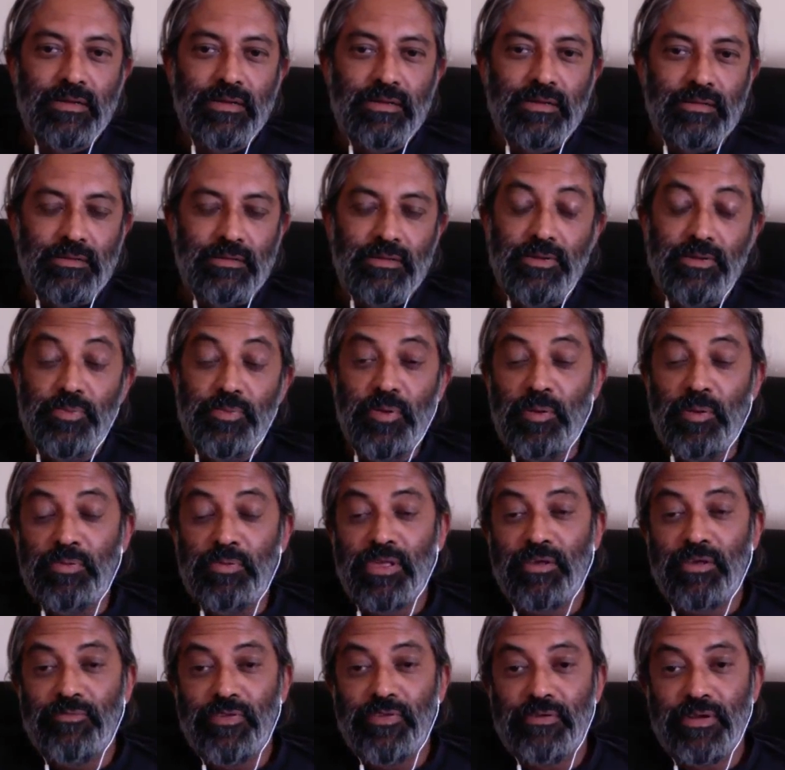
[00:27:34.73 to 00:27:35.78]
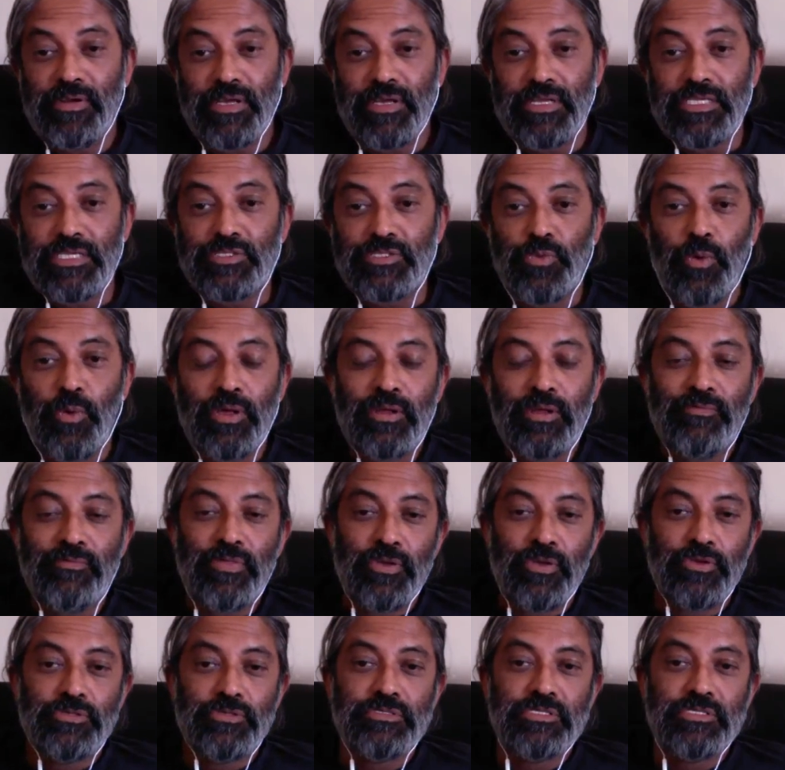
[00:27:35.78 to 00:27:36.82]
The Republic of Iran is one of
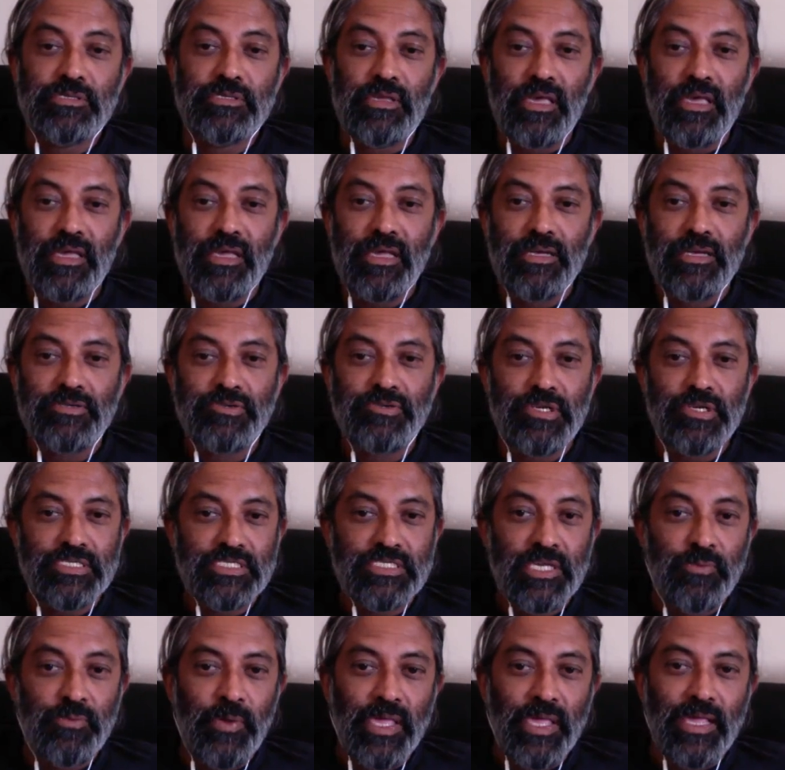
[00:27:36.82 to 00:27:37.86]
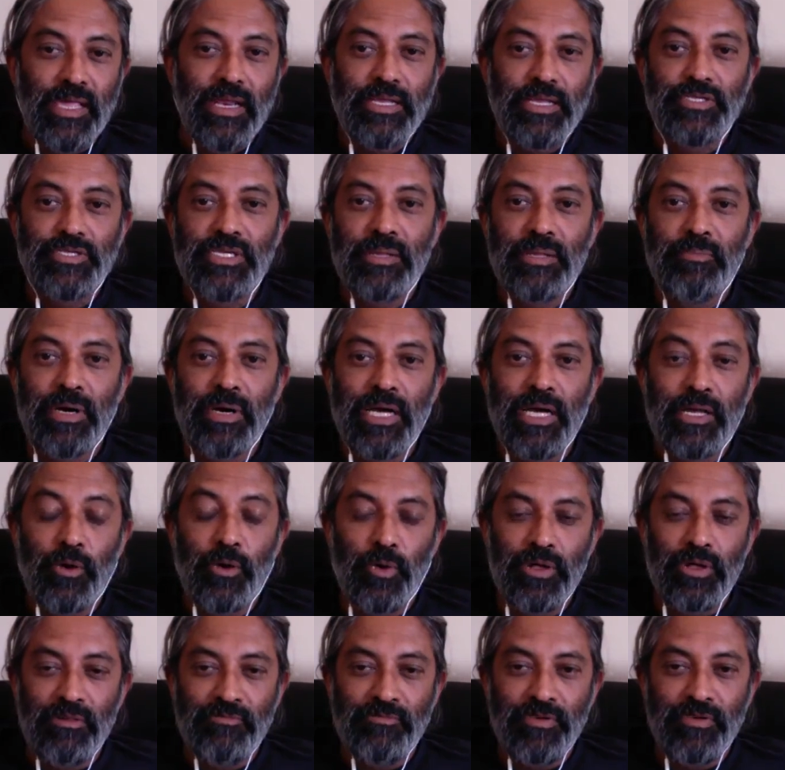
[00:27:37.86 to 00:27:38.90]
those countries that we can actually buy
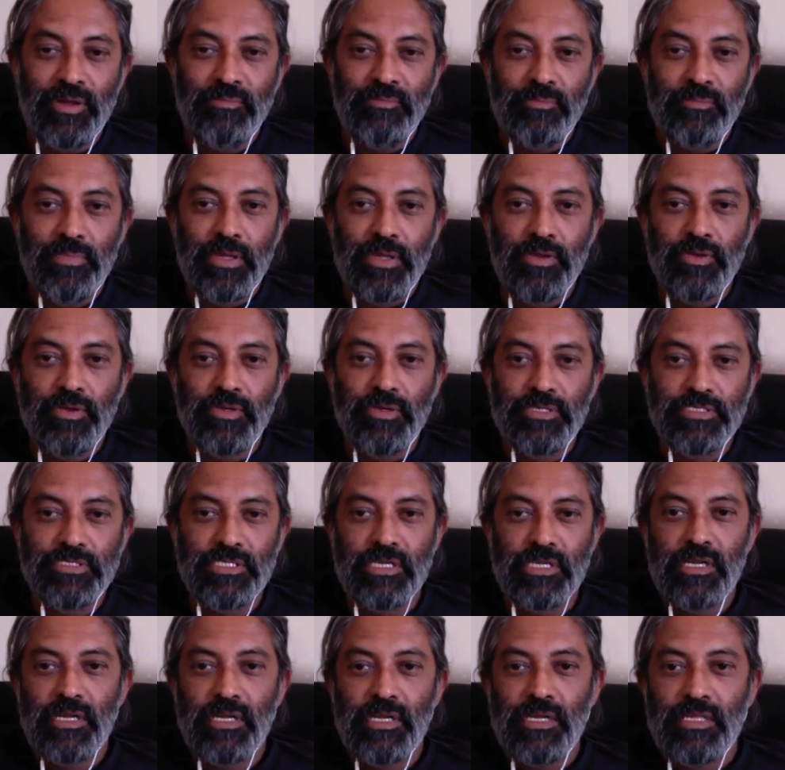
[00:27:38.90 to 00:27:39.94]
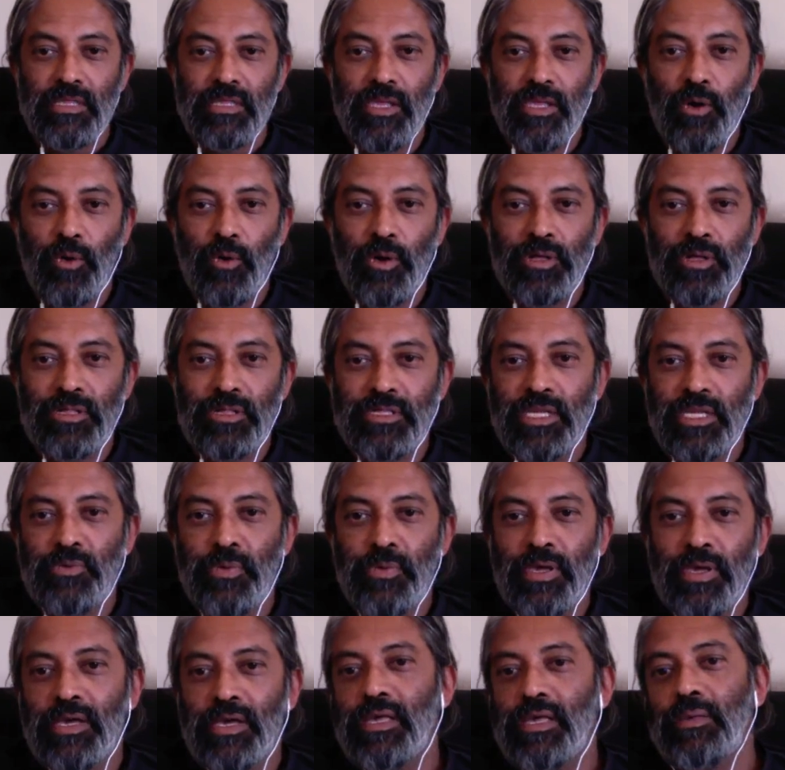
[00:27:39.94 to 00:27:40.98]
oil from, because the oil that
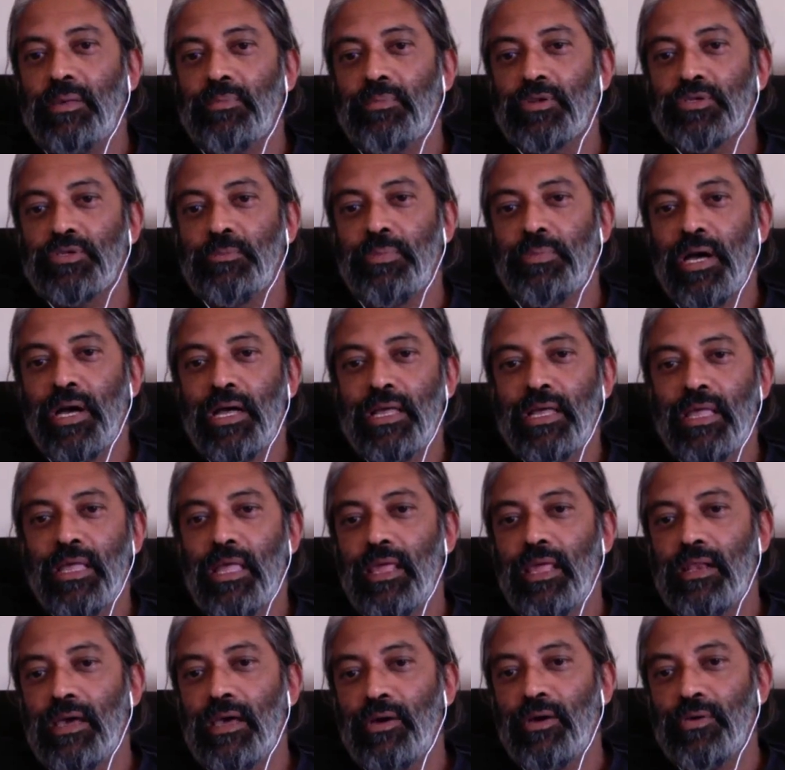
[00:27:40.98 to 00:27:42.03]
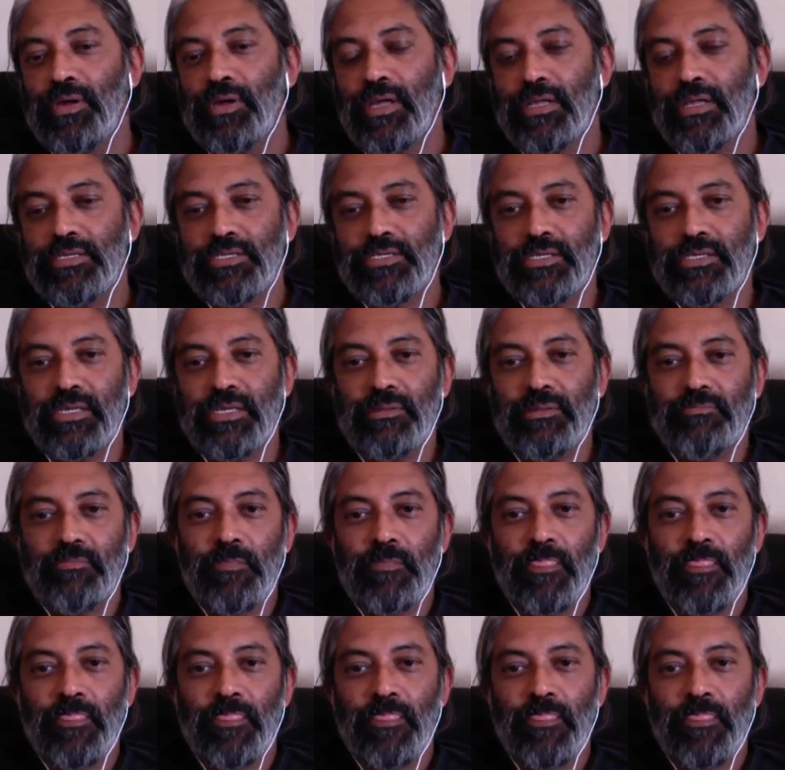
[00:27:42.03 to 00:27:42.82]
we are able to buy in our country